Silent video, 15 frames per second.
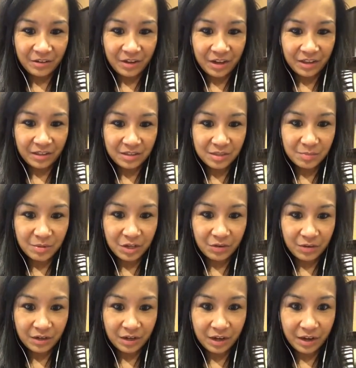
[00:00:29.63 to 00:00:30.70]
Okay, let's
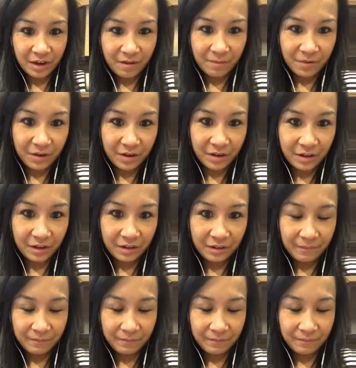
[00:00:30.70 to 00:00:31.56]
bring you on camera.